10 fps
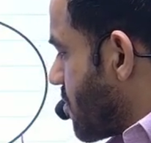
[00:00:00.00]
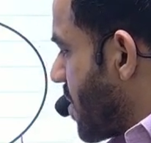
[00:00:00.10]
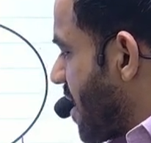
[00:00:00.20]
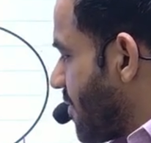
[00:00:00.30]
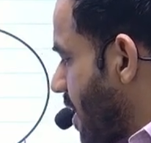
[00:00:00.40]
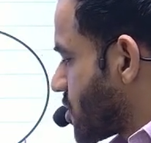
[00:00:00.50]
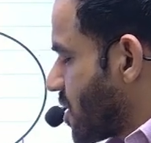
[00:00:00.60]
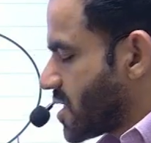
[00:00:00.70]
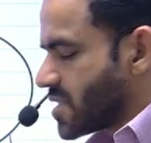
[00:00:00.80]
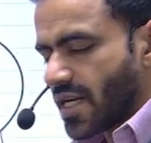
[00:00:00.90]

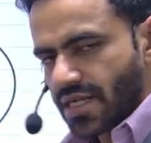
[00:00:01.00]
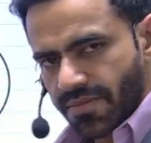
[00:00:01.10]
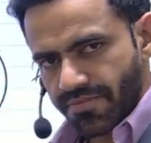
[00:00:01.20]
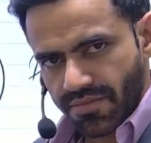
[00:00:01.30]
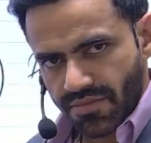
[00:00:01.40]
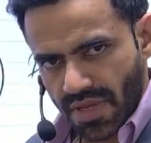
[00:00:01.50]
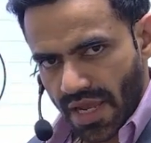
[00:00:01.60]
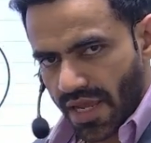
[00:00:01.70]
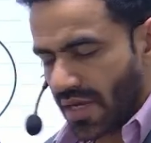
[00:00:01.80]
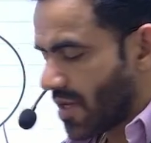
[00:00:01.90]
manufacturing setup
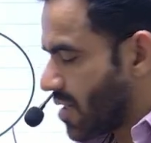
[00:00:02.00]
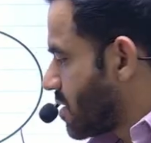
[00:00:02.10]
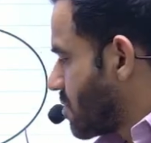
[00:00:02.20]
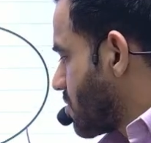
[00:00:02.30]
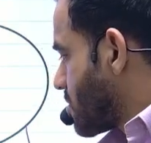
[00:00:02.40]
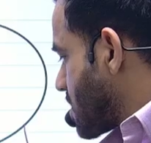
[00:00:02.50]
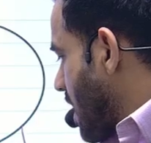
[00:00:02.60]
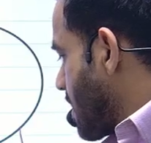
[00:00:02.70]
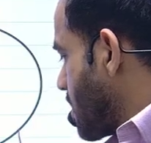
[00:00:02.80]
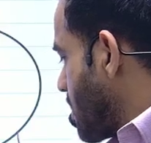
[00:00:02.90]
in Sanand,